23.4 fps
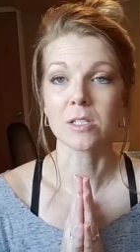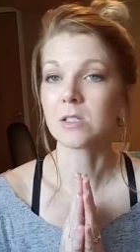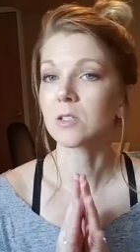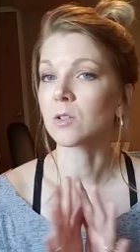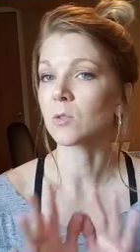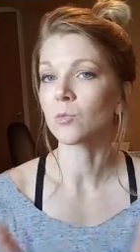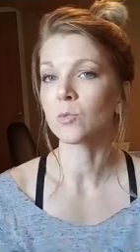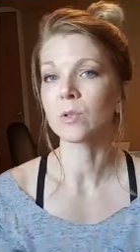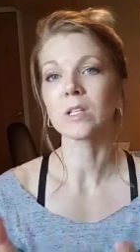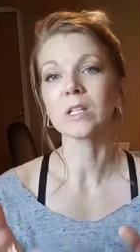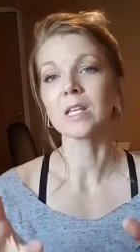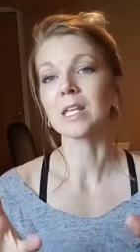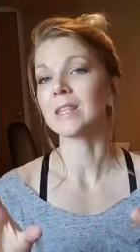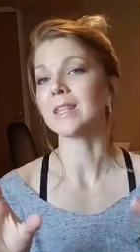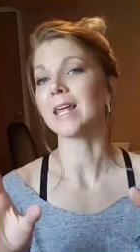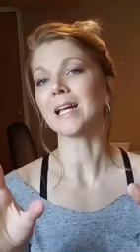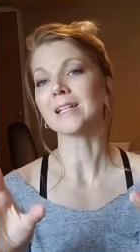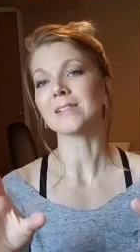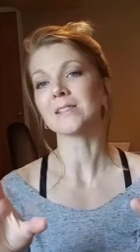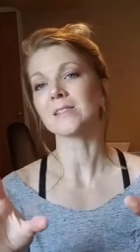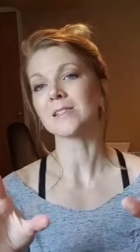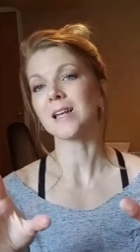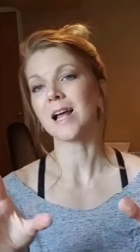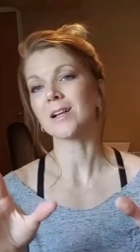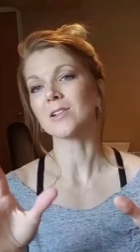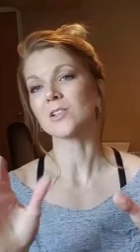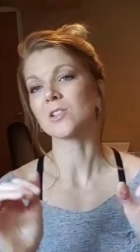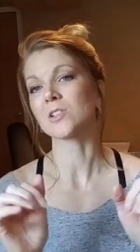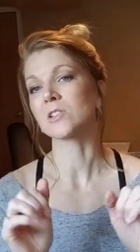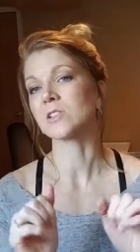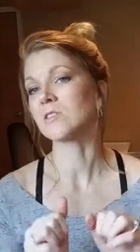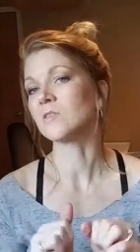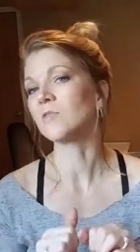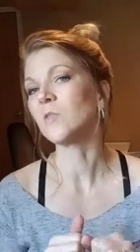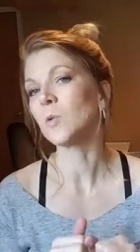So really, that's not
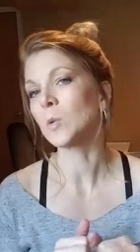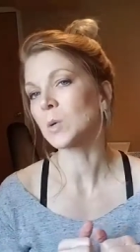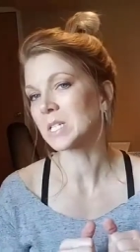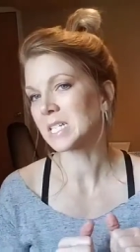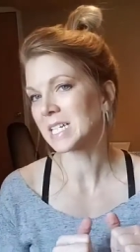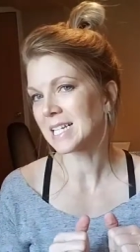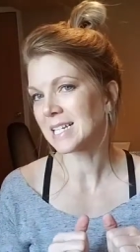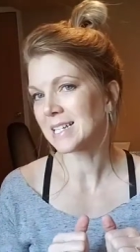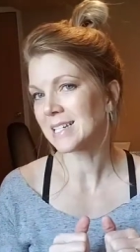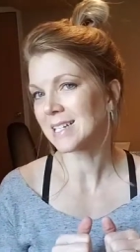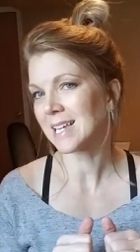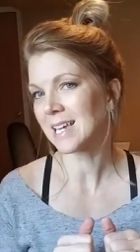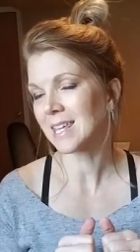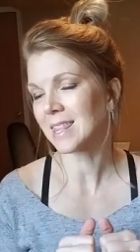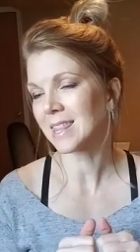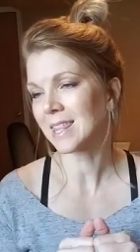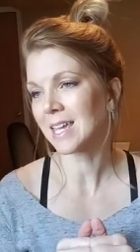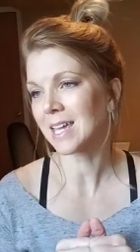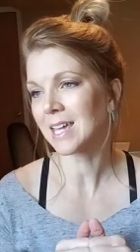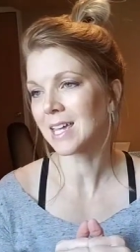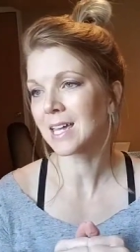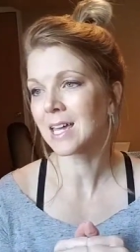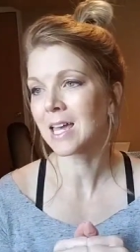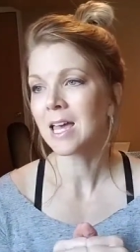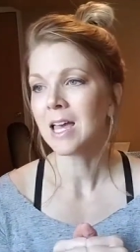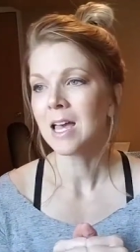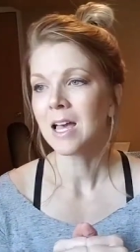just a 14-day thing.